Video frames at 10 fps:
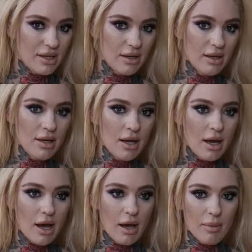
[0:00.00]
And
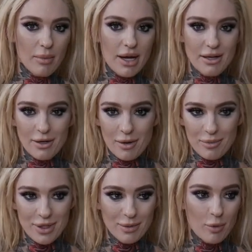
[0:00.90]
I ended up
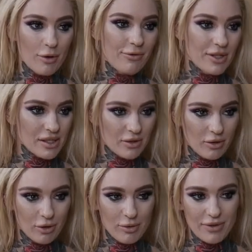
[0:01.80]
being more
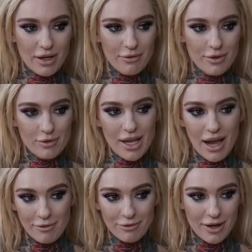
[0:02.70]
physical. We've had a few
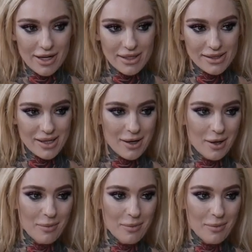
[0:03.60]
cat fights.